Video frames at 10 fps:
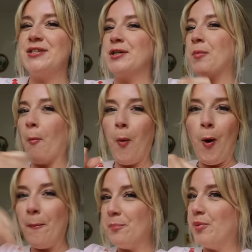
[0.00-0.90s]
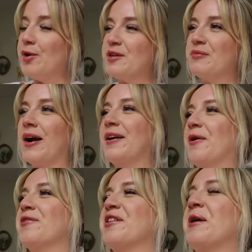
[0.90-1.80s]
just boop, pulled him right
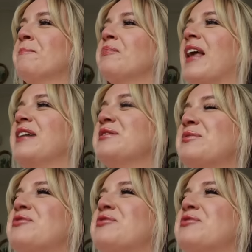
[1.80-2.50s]
over and so